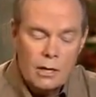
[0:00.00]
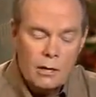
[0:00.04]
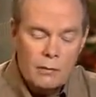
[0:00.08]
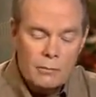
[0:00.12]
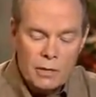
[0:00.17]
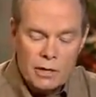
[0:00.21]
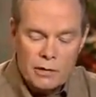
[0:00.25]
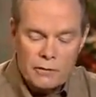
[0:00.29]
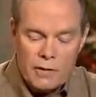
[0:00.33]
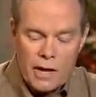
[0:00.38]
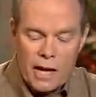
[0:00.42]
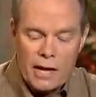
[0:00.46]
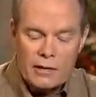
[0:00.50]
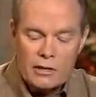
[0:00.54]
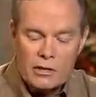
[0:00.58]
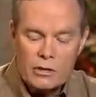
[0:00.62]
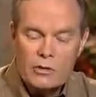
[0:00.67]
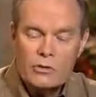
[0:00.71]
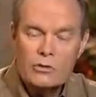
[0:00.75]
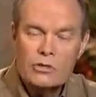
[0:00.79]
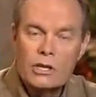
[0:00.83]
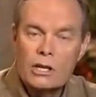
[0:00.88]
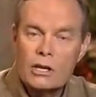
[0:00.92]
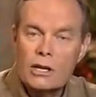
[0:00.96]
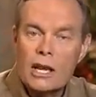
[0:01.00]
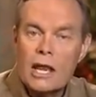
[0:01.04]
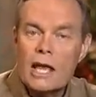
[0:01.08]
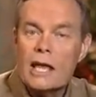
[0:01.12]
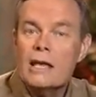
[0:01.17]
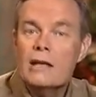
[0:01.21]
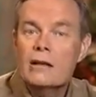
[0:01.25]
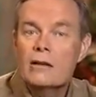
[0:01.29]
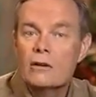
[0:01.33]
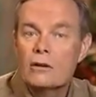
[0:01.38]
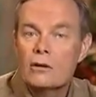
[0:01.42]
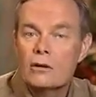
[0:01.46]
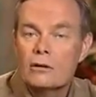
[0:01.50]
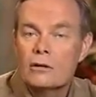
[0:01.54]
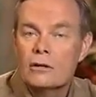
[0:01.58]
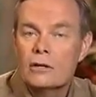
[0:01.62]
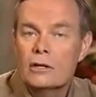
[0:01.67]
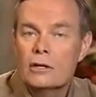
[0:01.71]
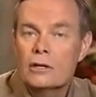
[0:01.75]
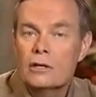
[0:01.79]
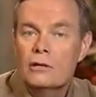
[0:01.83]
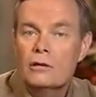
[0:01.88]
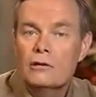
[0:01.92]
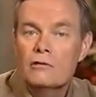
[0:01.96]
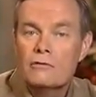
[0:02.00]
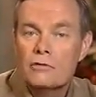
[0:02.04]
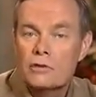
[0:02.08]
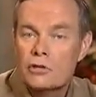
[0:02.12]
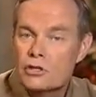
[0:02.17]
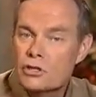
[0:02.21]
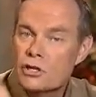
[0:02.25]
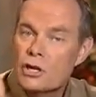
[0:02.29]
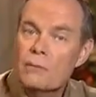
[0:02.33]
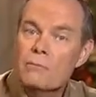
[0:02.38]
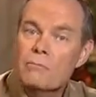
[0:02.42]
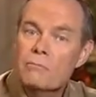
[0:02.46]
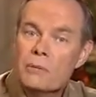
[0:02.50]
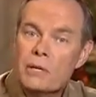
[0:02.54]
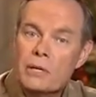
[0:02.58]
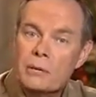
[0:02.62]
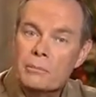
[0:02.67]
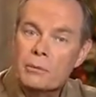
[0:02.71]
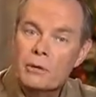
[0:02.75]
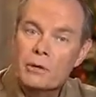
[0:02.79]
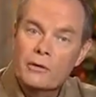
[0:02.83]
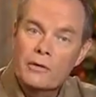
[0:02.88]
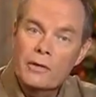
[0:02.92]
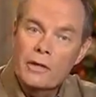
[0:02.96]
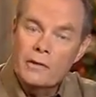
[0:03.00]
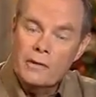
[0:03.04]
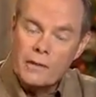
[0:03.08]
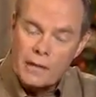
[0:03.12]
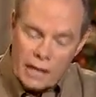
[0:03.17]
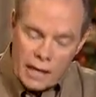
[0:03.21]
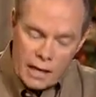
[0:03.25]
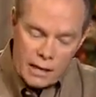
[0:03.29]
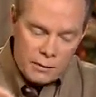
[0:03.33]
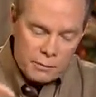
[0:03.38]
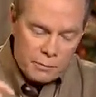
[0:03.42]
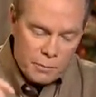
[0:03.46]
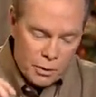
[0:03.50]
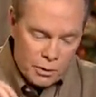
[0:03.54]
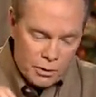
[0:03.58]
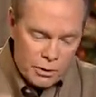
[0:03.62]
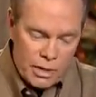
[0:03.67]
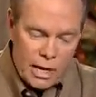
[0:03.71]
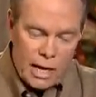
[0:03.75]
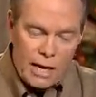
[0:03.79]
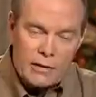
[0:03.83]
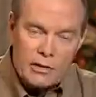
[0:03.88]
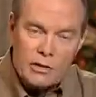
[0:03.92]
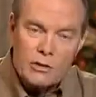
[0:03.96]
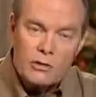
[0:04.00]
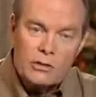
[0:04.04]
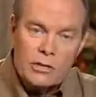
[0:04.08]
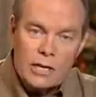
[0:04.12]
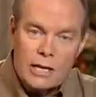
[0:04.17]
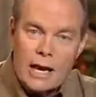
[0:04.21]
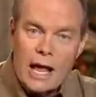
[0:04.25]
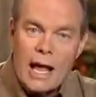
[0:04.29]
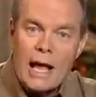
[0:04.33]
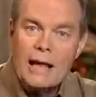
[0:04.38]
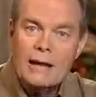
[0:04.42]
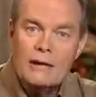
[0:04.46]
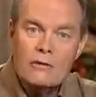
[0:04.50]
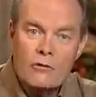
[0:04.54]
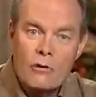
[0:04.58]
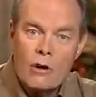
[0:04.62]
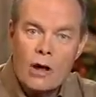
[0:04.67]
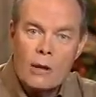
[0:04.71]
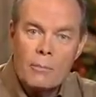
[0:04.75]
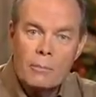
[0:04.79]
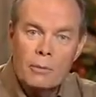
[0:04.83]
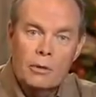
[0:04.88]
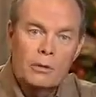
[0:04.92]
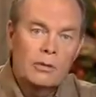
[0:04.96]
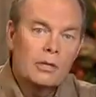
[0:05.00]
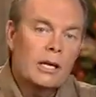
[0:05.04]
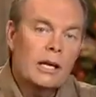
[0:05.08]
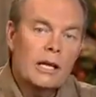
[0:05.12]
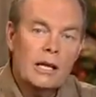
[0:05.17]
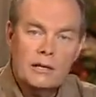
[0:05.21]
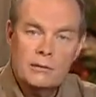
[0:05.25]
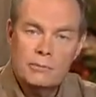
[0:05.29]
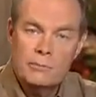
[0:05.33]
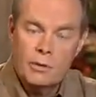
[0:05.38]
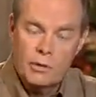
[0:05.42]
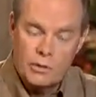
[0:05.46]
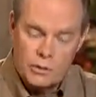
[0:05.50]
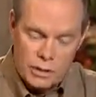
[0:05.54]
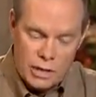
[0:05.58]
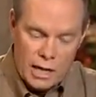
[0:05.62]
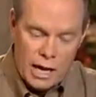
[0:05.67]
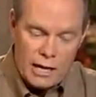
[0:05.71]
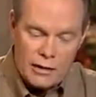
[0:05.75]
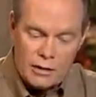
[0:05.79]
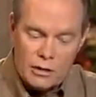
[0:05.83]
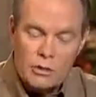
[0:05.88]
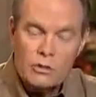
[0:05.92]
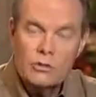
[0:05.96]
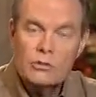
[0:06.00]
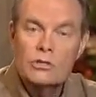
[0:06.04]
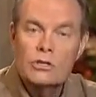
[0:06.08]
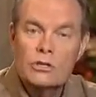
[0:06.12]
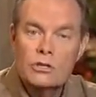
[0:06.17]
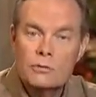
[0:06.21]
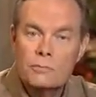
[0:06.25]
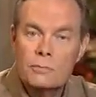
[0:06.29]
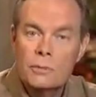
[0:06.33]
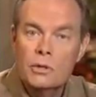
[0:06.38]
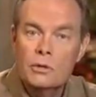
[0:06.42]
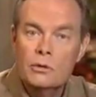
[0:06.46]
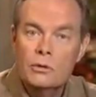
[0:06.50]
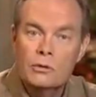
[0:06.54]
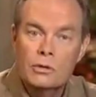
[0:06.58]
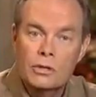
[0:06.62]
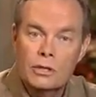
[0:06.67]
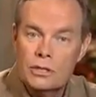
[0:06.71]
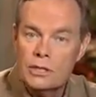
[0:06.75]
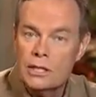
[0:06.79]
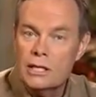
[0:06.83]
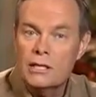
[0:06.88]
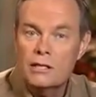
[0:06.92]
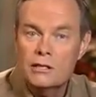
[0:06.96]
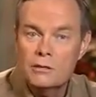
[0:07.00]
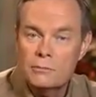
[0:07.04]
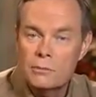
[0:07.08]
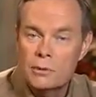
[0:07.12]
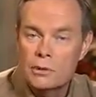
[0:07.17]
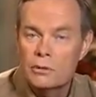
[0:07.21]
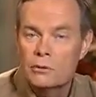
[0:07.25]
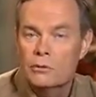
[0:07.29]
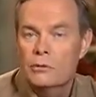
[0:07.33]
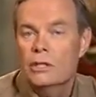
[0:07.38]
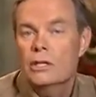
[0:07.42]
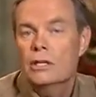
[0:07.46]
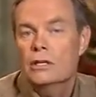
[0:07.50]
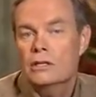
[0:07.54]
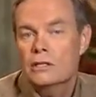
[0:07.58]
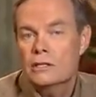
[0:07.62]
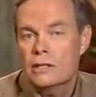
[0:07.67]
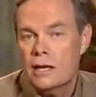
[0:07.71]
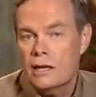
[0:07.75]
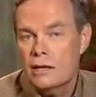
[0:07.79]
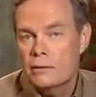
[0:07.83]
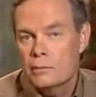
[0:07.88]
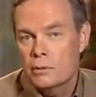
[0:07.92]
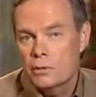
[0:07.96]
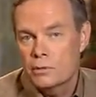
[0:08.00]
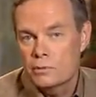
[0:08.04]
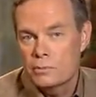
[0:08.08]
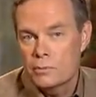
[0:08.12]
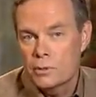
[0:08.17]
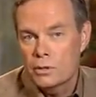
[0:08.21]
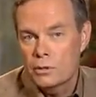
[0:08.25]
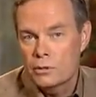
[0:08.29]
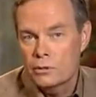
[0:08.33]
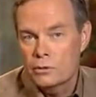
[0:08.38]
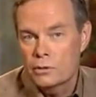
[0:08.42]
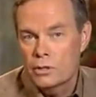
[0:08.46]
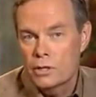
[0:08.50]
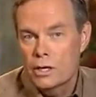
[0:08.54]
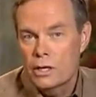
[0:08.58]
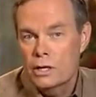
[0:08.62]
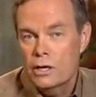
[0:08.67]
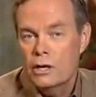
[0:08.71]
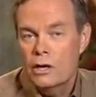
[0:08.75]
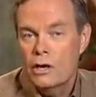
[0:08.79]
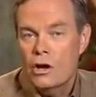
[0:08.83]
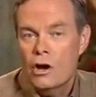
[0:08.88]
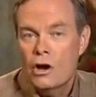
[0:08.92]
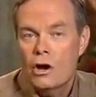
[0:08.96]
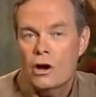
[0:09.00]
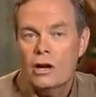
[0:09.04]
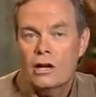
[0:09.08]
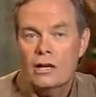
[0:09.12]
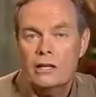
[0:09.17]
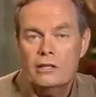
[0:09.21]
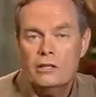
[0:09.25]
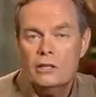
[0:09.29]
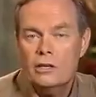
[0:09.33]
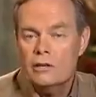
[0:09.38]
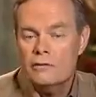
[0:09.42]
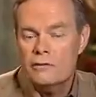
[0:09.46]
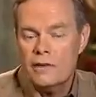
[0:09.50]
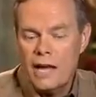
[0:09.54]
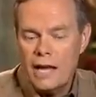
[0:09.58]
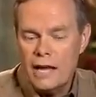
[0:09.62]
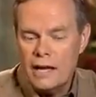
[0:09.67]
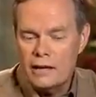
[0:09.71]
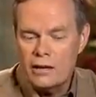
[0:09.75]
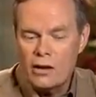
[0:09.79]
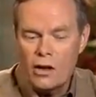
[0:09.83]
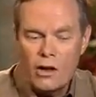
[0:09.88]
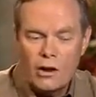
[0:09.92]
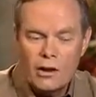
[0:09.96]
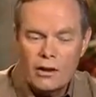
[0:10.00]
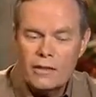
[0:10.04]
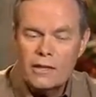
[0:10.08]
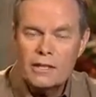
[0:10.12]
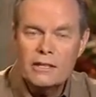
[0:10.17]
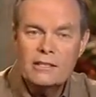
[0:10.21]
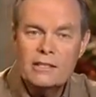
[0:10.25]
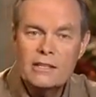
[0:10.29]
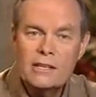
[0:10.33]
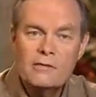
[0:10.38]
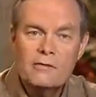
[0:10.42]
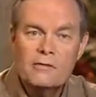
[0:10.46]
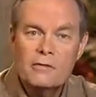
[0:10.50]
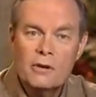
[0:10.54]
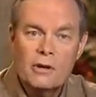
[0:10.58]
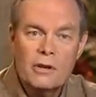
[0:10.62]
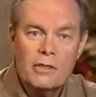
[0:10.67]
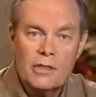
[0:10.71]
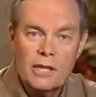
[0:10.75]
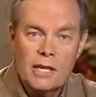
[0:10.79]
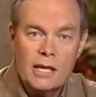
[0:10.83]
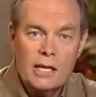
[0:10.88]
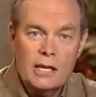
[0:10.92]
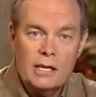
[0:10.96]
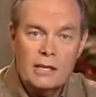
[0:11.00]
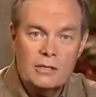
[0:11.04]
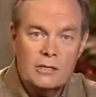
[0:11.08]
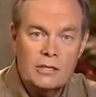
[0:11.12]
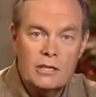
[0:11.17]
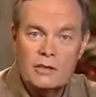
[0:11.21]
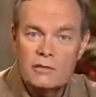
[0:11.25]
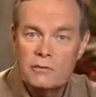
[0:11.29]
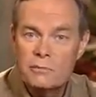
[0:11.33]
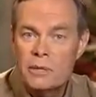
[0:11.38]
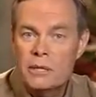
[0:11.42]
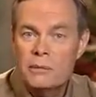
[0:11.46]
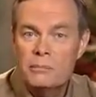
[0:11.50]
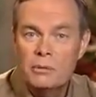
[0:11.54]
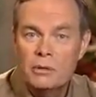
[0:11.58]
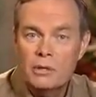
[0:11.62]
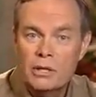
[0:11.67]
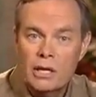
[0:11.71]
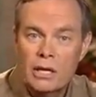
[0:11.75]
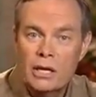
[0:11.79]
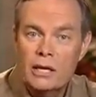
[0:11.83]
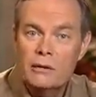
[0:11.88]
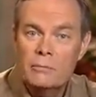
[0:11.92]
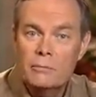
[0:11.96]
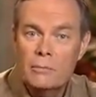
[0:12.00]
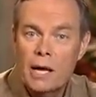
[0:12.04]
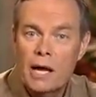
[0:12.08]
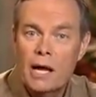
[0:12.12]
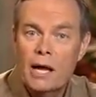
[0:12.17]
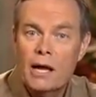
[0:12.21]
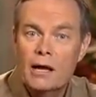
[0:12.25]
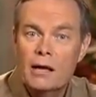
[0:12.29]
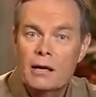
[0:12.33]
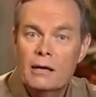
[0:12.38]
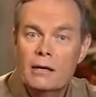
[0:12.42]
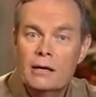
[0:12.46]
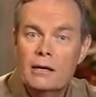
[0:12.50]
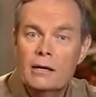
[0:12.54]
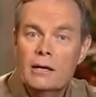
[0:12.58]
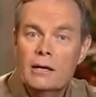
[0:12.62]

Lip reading: But if I used a ladle for some people, and then the next person I used an eyedropper, and the next person I used a spoon, a teaspoon, then a tablespoon. Or, you know, if I had all of these different things, and if people came by,